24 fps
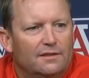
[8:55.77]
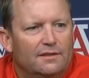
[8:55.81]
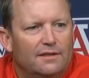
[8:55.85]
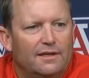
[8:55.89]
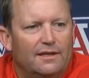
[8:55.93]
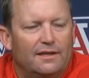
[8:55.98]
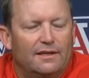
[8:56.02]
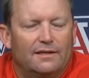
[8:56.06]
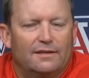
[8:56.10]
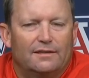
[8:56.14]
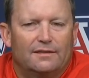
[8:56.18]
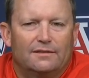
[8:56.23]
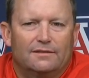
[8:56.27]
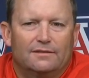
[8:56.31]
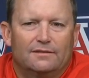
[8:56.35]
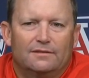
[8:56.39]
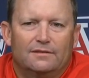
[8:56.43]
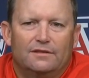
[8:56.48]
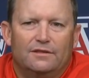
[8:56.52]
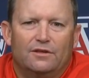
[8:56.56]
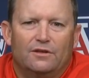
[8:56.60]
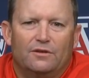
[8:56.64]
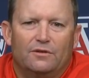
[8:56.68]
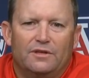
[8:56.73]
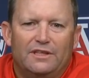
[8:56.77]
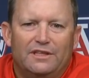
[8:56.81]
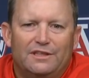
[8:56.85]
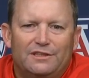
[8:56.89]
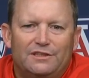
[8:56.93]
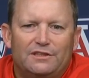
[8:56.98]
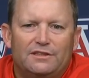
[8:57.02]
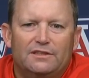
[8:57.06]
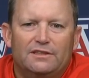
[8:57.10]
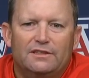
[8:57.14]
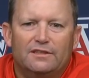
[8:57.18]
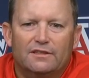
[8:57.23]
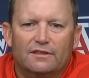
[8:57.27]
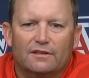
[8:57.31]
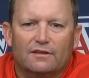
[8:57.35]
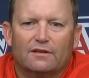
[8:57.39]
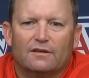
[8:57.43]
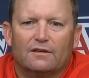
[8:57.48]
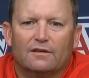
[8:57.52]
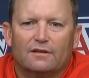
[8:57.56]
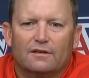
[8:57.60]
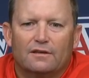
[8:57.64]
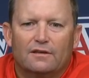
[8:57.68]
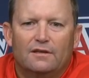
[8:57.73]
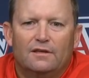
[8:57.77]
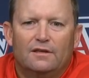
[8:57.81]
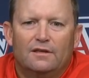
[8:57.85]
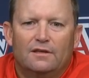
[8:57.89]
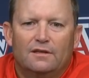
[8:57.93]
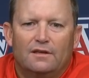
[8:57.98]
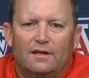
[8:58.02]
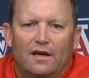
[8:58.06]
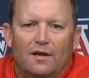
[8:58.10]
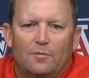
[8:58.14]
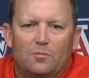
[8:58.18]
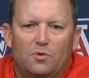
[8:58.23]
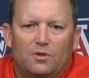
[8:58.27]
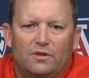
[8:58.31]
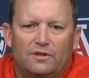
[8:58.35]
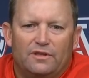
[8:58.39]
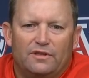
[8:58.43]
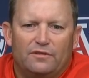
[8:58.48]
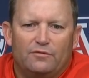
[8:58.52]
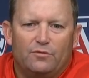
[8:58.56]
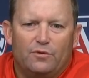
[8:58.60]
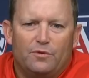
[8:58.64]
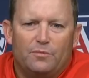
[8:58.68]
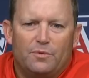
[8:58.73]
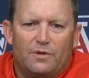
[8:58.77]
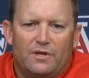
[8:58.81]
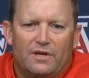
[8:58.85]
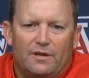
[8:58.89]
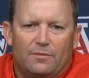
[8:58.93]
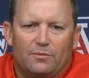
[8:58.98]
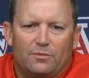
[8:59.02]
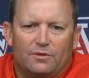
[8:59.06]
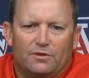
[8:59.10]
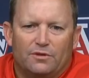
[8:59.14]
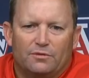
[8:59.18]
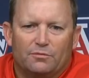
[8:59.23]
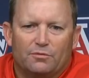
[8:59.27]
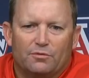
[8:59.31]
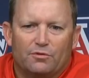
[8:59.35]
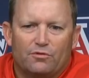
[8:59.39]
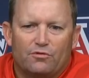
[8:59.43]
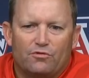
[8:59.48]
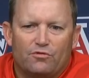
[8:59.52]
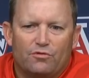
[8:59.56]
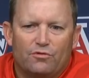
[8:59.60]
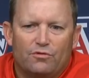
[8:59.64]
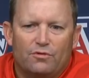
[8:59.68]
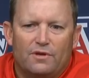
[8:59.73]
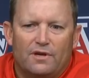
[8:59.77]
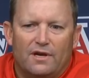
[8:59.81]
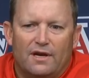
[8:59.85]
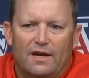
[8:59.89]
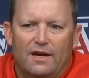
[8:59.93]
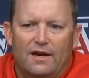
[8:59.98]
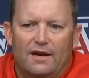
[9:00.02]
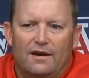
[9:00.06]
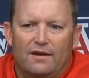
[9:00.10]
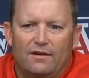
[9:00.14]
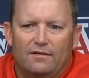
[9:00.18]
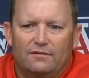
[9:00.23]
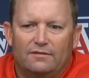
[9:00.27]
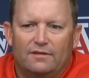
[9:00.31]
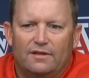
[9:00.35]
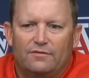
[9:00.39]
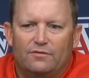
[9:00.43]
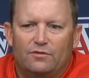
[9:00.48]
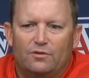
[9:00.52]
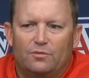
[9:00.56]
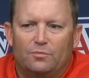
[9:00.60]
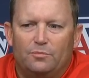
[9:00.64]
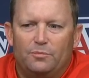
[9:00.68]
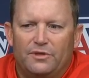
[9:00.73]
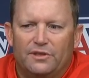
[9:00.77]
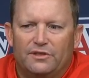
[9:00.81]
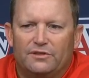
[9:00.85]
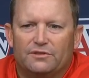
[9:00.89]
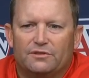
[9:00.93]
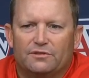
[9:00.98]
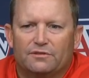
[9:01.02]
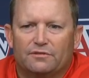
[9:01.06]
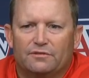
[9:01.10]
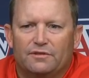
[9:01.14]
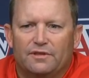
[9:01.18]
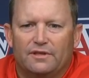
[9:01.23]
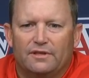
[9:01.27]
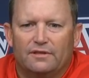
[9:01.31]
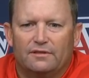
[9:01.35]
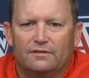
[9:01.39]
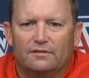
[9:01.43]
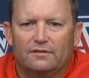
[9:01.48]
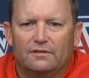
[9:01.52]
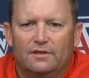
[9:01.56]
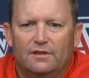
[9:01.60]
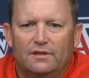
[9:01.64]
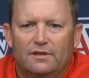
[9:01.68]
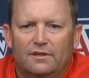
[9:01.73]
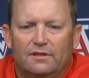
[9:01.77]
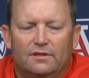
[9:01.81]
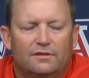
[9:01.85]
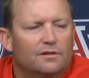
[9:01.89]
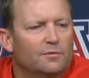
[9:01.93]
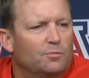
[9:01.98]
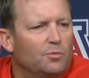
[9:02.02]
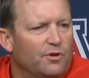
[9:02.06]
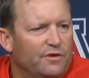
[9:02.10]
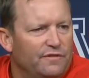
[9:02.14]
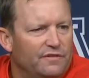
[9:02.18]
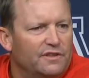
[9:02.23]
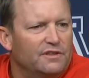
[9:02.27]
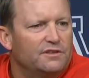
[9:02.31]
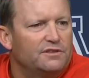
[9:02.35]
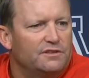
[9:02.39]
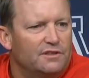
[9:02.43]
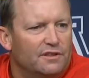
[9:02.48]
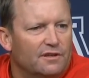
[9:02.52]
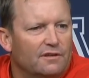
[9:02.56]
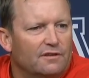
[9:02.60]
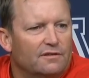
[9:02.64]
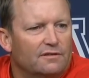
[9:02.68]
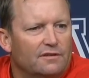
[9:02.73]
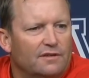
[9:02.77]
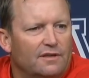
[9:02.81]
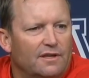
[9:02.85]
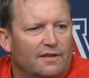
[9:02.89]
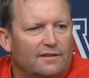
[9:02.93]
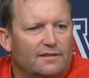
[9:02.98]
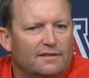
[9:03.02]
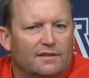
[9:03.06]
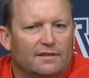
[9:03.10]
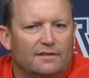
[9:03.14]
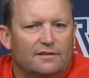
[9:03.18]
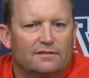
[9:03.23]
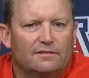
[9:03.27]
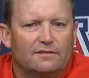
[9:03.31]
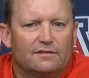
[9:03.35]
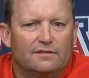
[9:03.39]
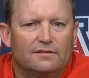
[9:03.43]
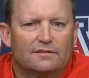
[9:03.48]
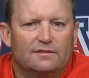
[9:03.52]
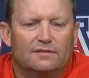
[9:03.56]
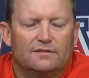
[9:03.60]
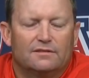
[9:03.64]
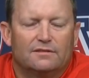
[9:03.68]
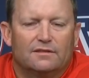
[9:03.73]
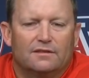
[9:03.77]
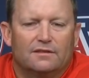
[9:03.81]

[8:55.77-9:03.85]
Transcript: And, you know, each year I believe we've been able to recruit a higher level pitcher than the previous year. And I think this is